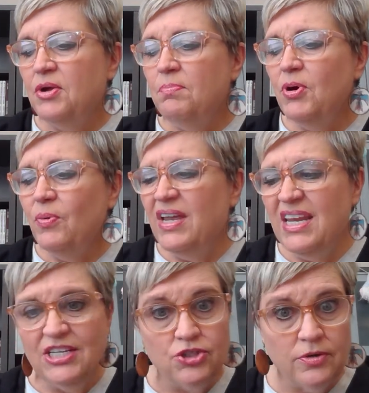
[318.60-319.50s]
But we
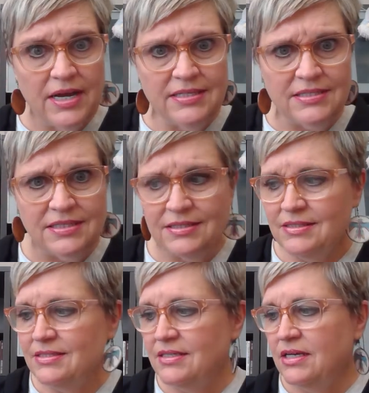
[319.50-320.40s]
need
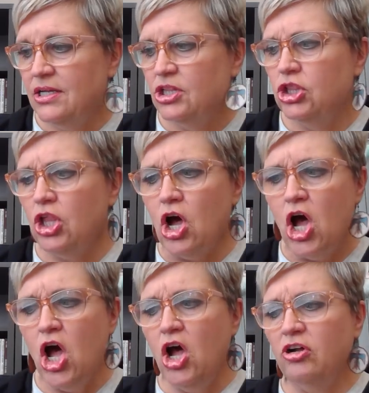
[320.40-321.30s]
dresses.
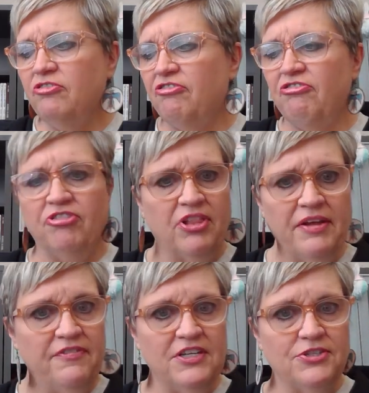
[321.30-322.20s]
Long,
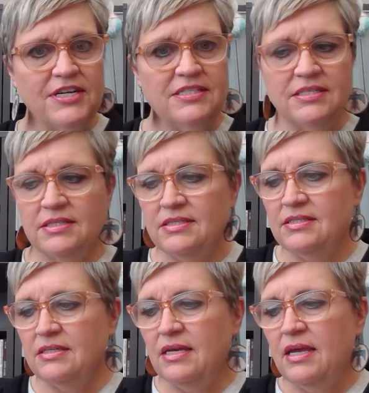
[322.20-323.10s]
fluffy
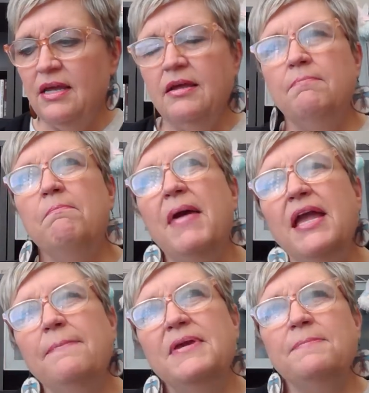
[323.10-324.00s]
dresses.
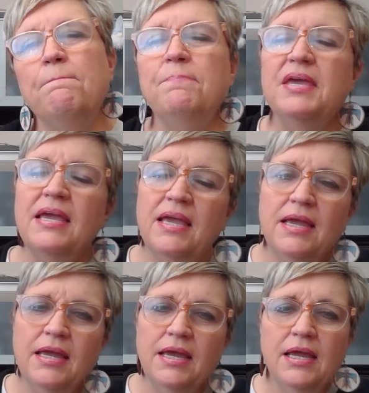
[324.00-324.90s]
Maybe
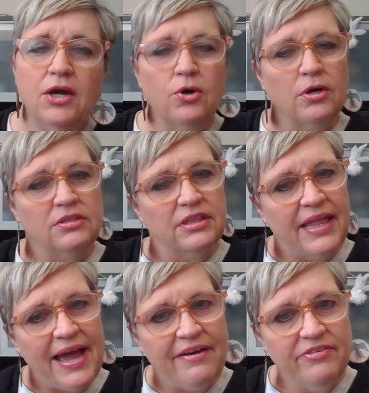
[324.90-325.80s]
pink or
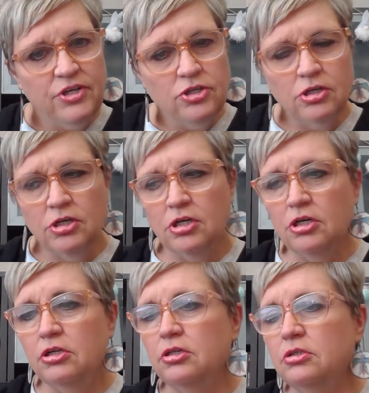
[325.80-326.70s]

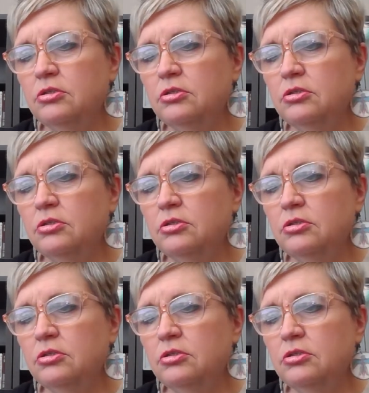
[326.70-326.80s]
lavender.